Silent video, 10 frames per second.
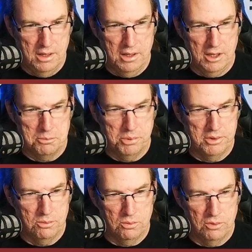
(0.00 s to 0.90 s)
and
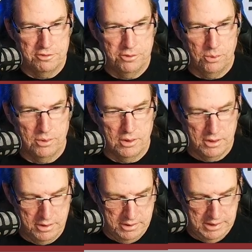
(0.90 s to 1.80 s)
put
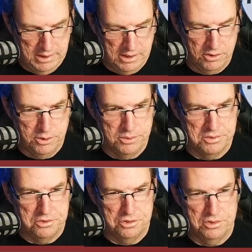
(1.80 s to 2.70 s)
4, and I'll use
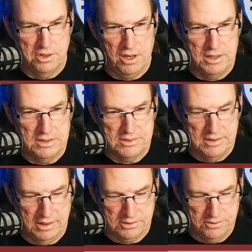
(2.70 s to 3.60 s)
j as the
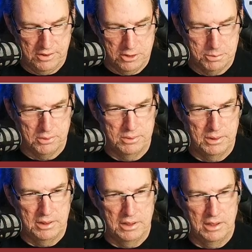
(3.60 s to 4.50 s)
next variable,
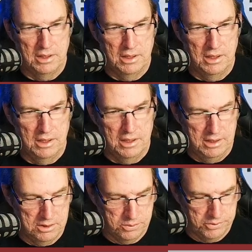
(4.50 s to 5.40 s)

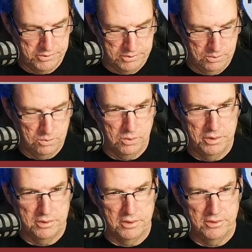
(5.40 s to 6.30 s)
equals
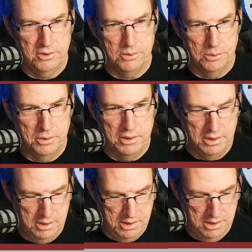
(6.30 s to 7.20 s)
1 to 2,
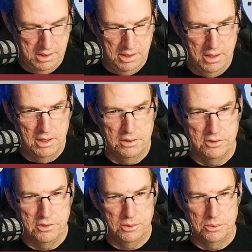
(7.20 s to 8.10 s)

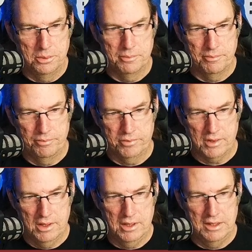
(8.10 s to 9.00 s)
do.
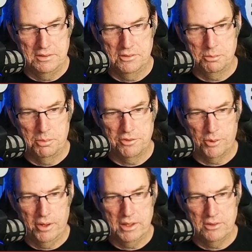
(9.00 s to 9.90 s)
And
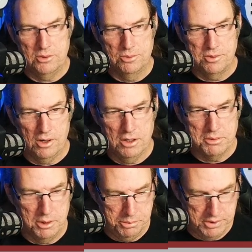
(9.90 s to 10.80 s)
before I get too far, I'm
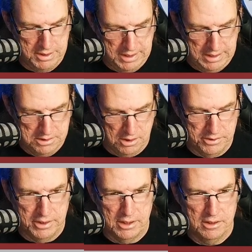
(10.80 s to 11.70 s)
going to put an end on
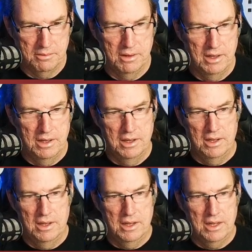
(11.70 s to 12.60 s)
there.
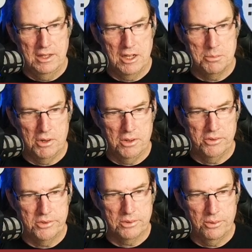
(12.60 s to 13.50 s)
And then I'm
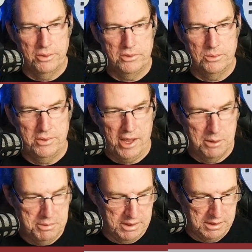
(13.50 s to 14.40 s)
also going to
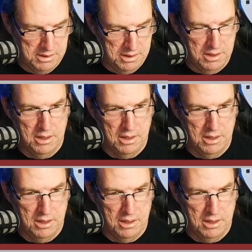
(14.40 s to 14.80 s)
tab in